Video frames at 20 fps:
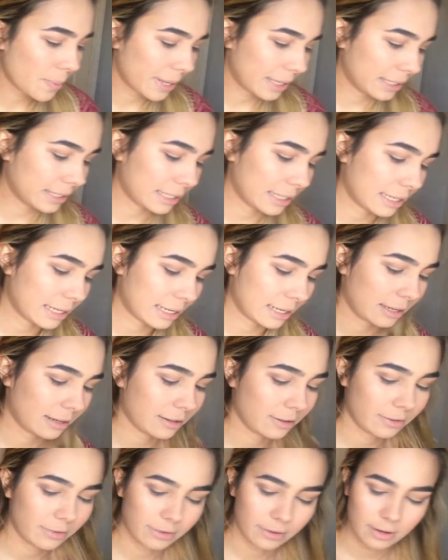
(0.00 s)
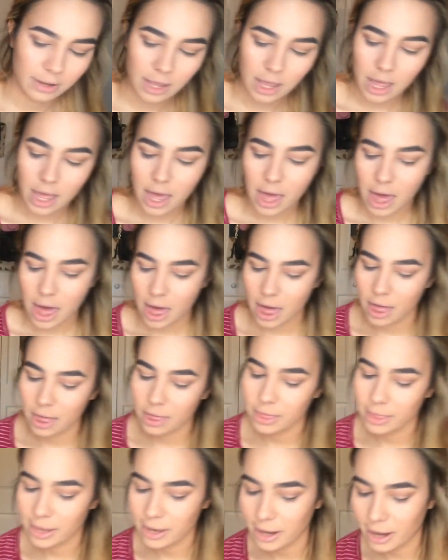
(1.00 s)
basic.
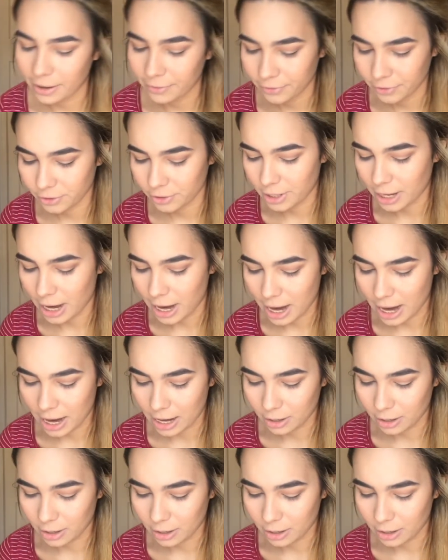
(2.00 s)
And then after that,